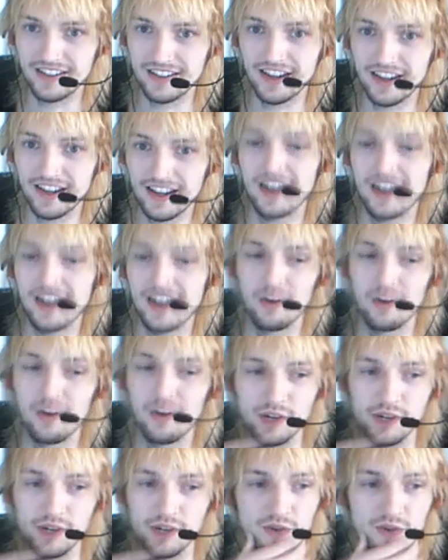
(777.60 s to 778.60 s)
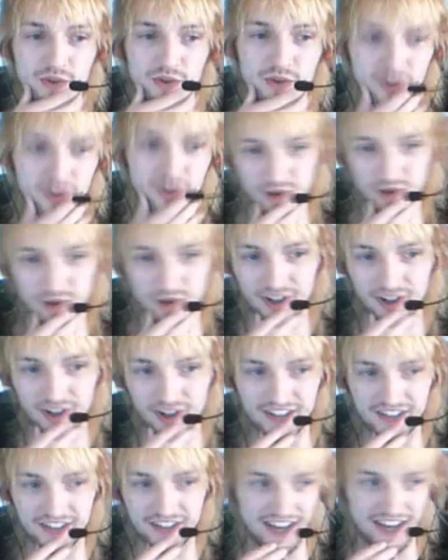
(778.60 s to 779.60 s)
we also want an
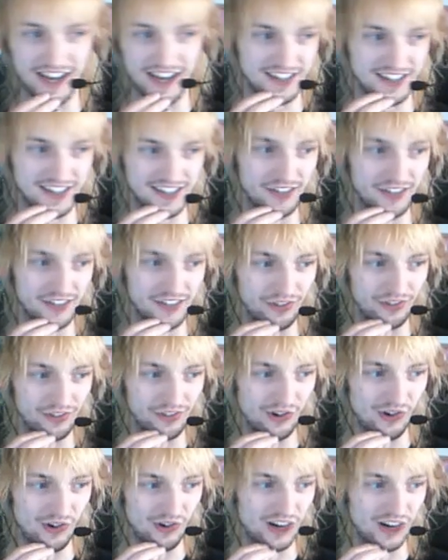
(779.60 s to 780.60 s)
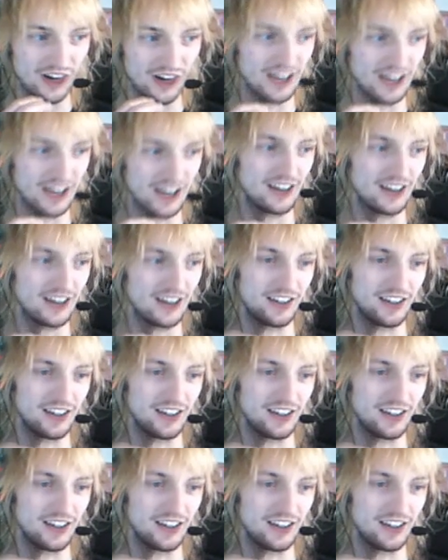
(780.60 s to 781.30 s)
asset for the